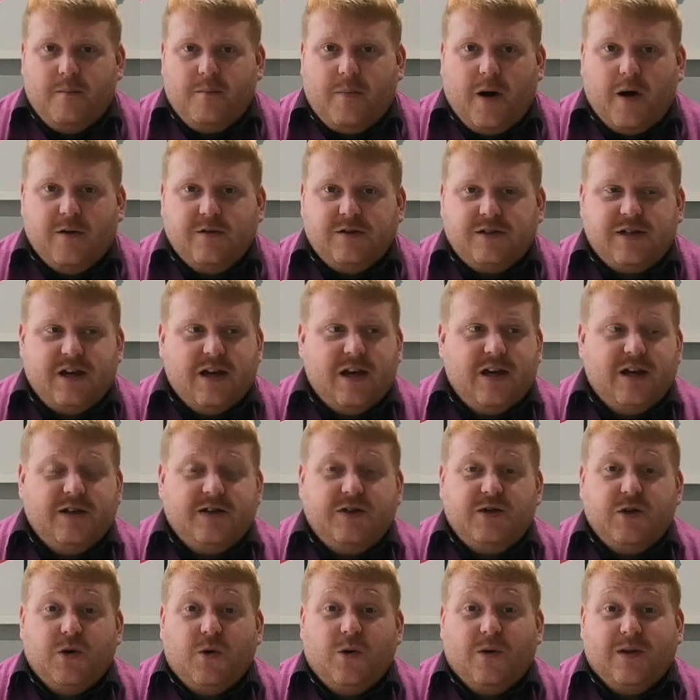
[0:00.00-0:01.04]

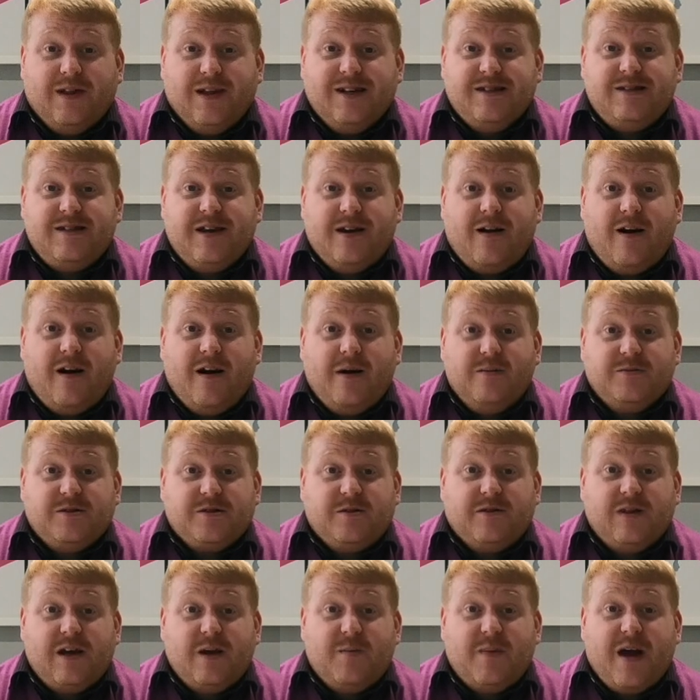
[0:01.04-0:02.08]
postage or listing items
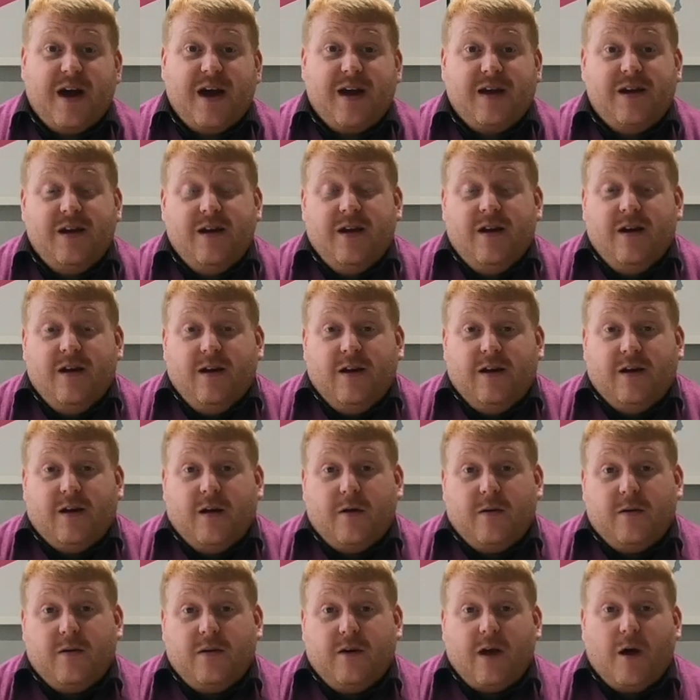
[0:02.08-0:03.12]
on eBay,
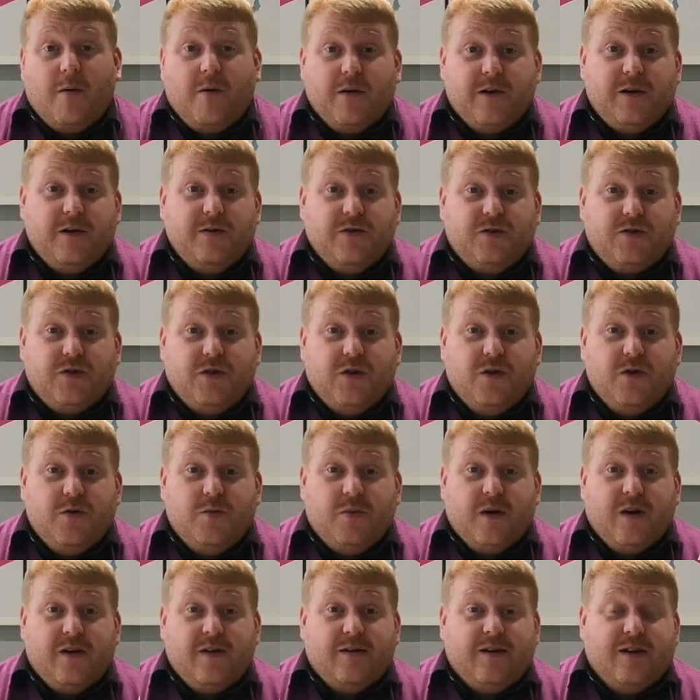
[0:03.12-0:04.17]
go on
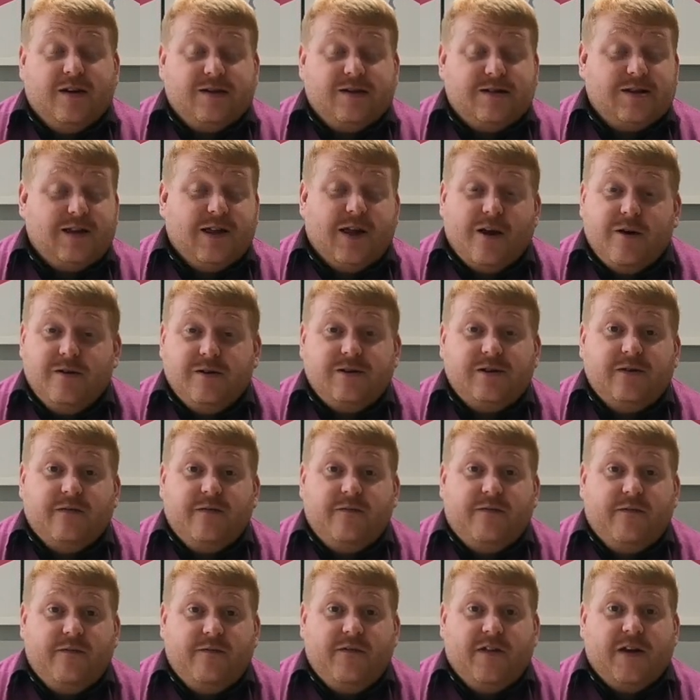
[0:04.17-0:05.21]
YouTube, and there's loads
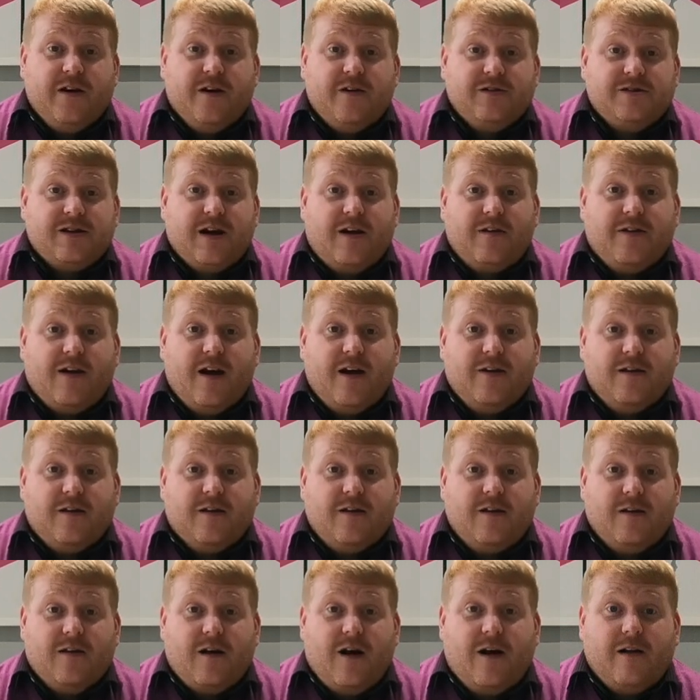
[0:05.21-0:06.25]
of videos out there
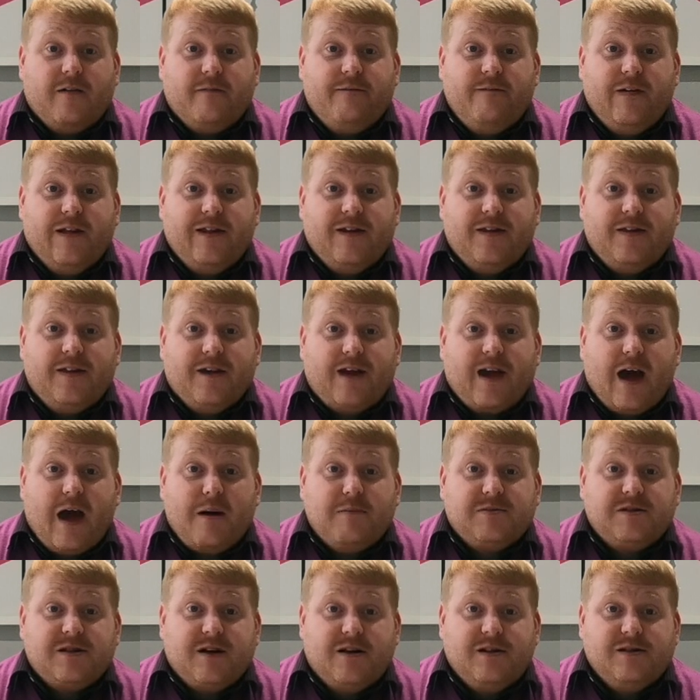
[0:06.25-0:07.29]
that can kind of fill in the
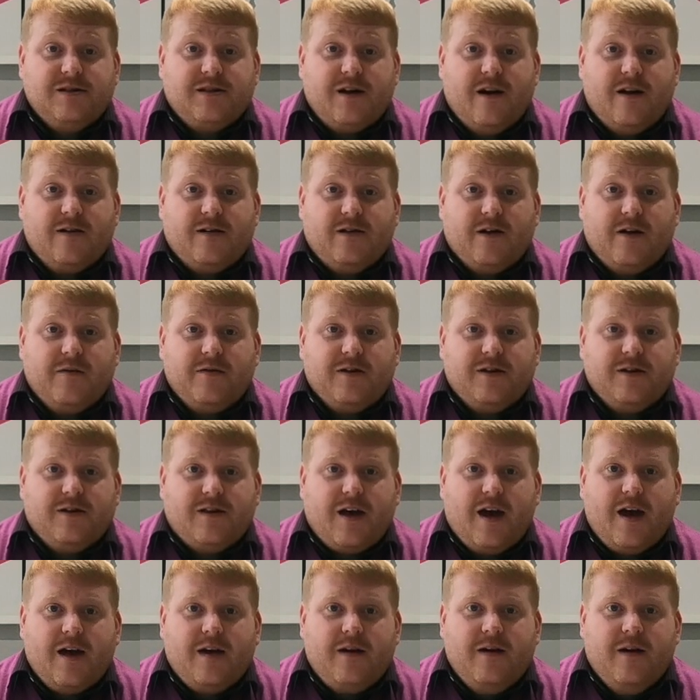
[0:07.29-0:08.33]
gaps that I skirted over
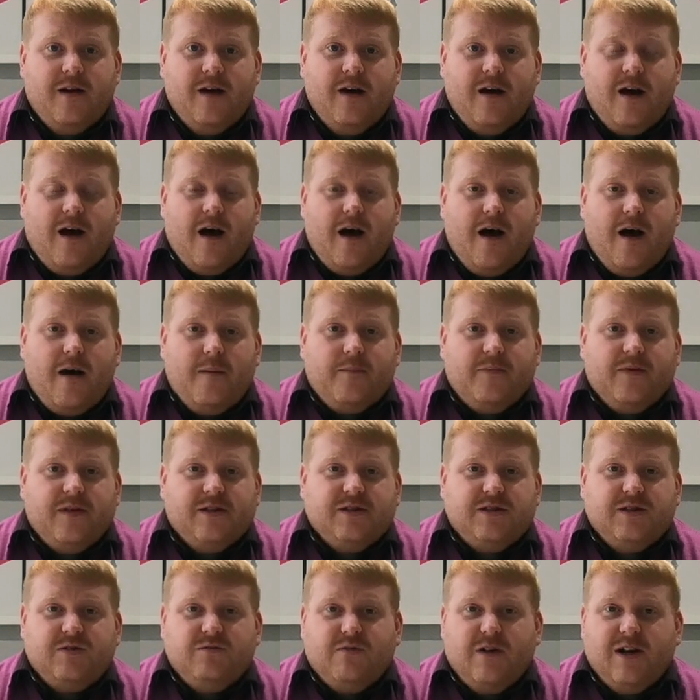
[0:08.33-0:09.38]
today.
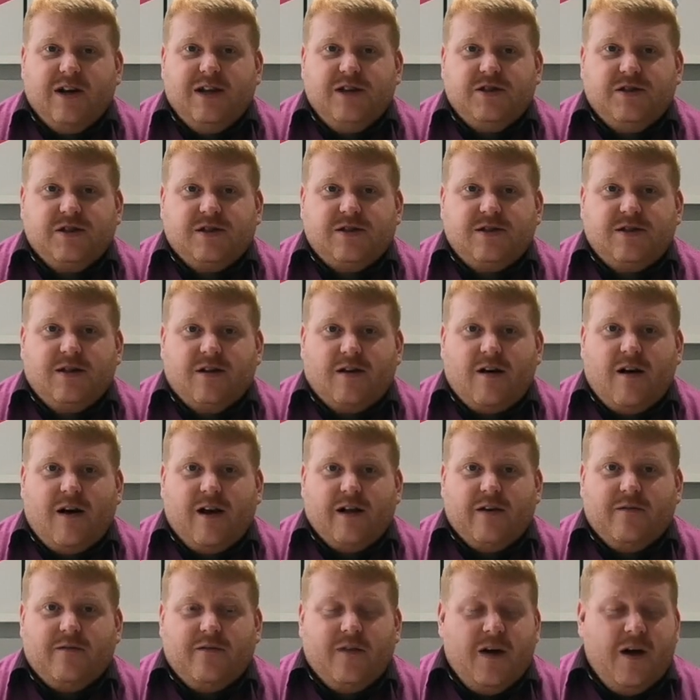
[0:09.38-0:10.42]
This is really just to
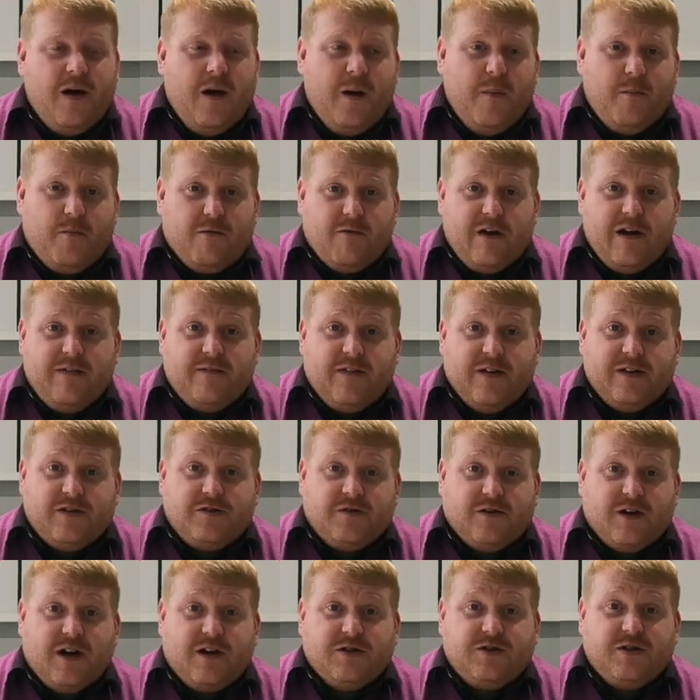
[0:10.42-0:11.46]
kind of brief
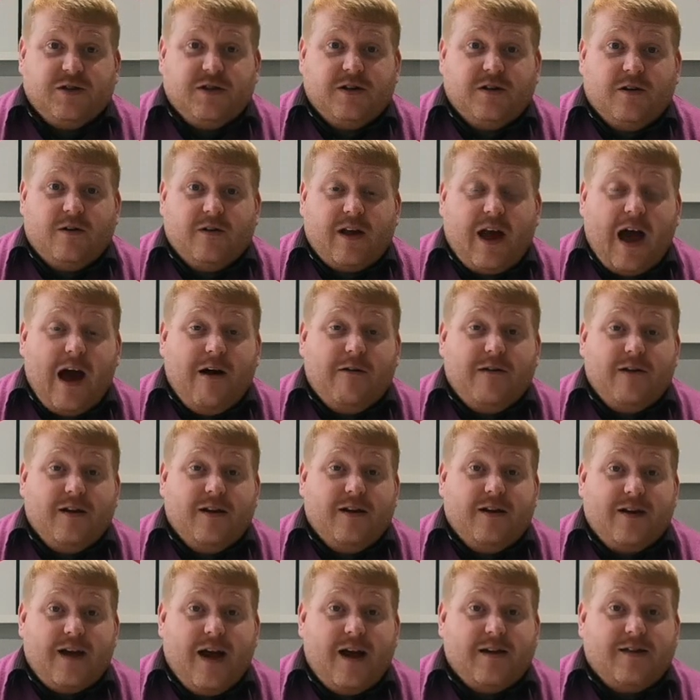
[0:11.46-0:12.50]
introduction on how you
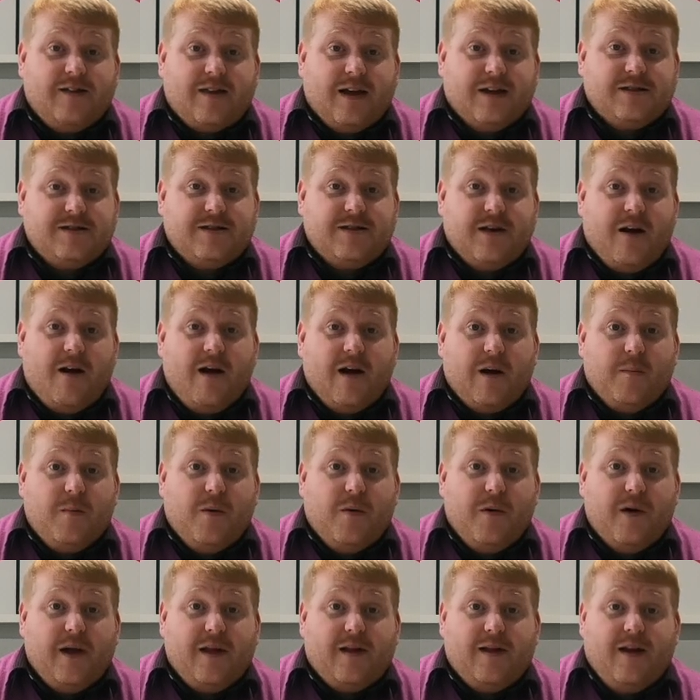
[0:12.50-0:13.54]
can get to that starting
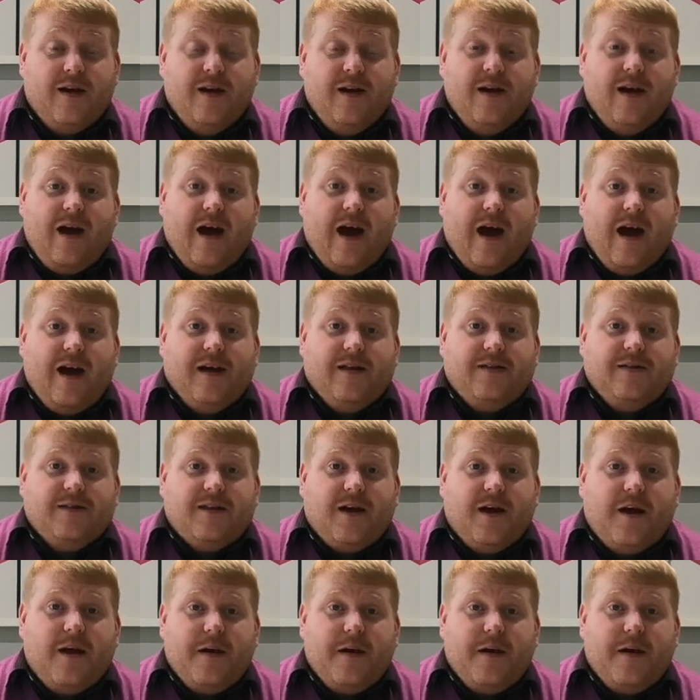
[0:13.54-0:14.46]
point and